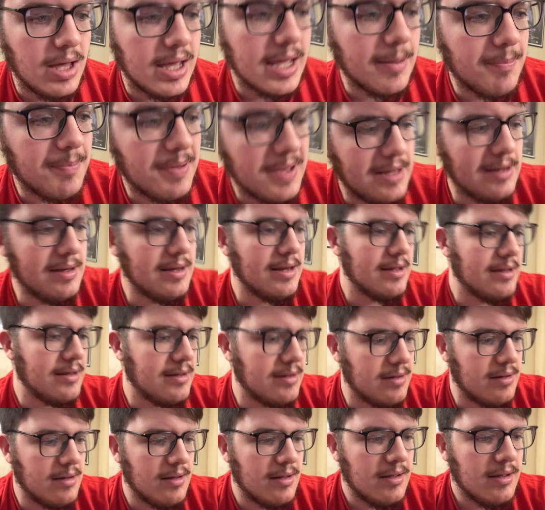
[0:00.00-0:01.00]

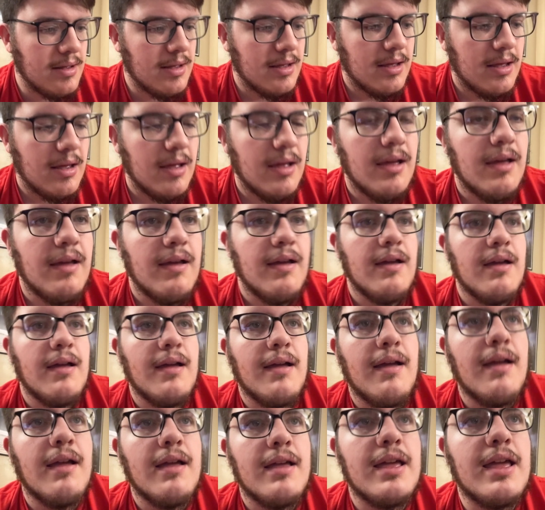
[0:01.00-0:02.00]
opinion
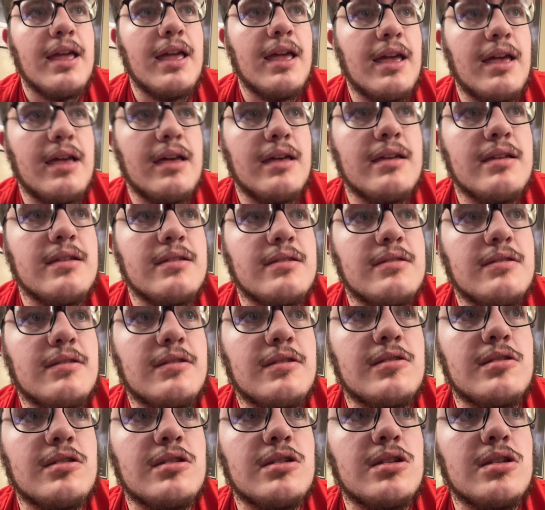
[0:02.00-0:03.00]

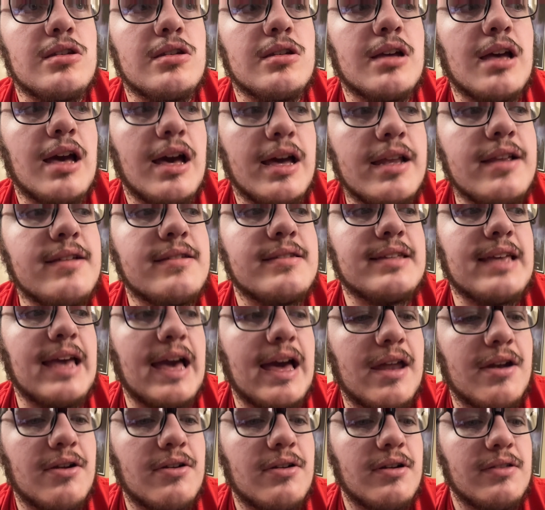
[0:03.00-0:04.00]
is kind of
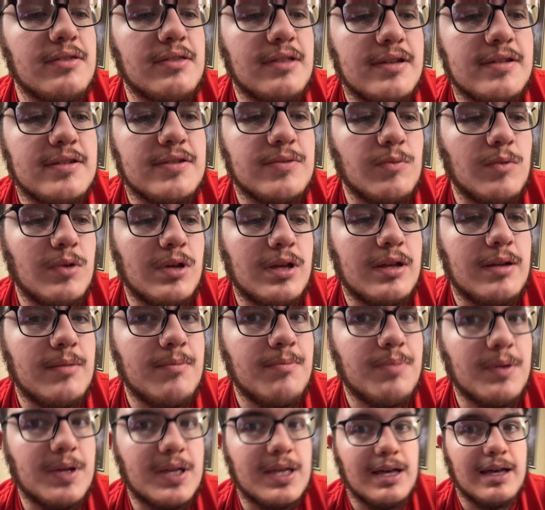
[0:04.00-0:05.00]
scattered on this one
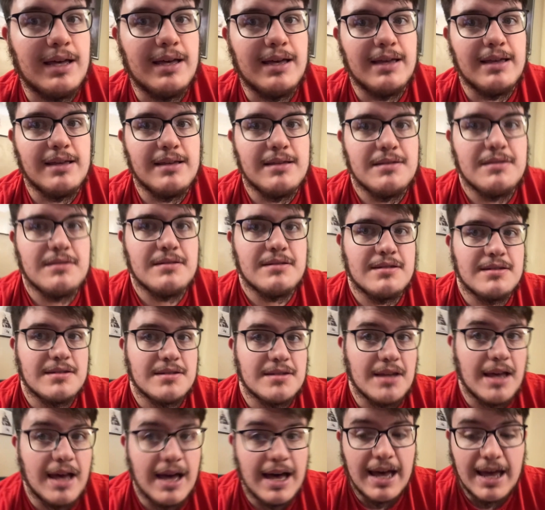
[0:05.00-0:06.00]
because
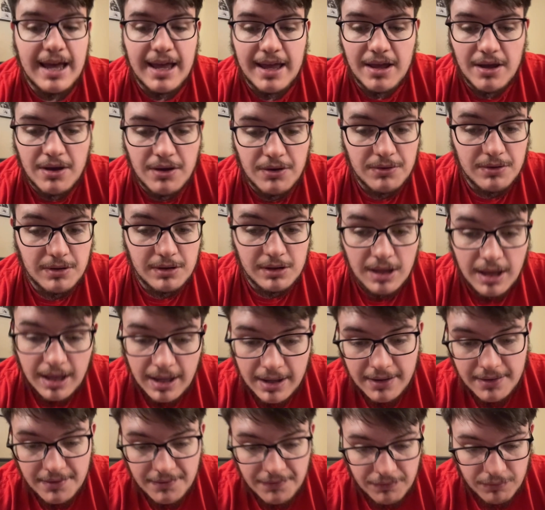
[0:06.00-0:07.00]
I own a lot
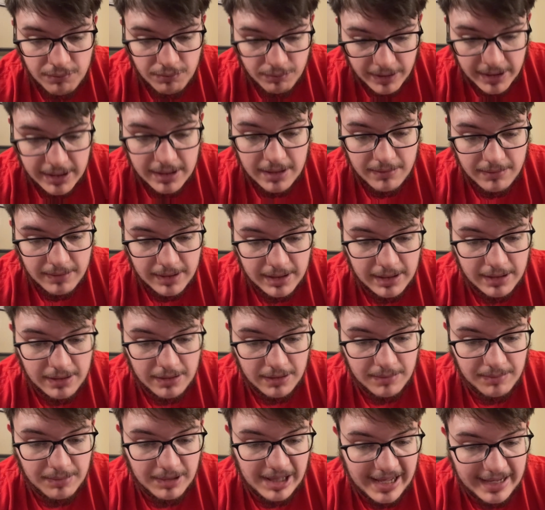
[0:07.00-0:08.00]
of really, really
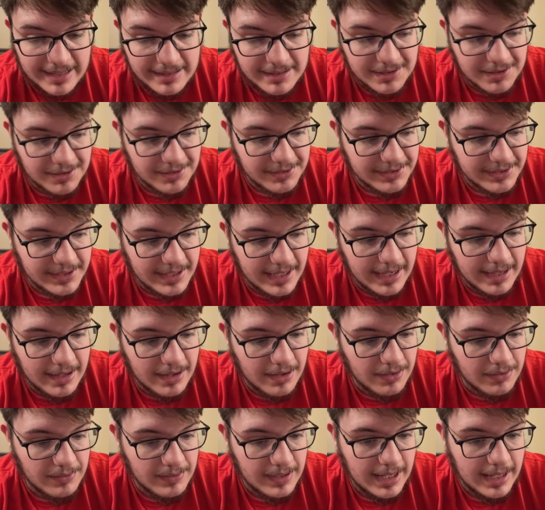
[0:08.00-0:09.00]
good blasters. I
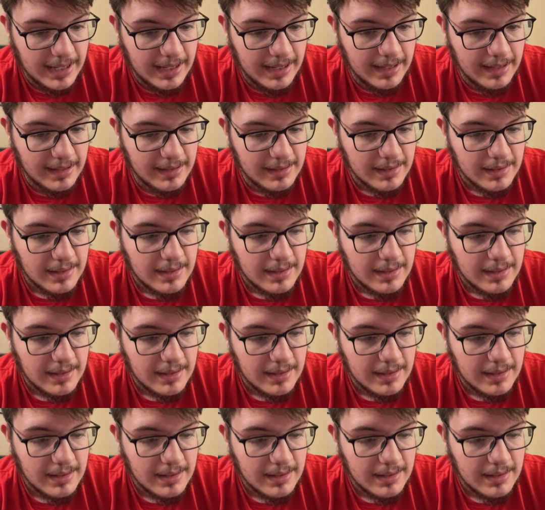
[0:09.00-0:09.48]
own a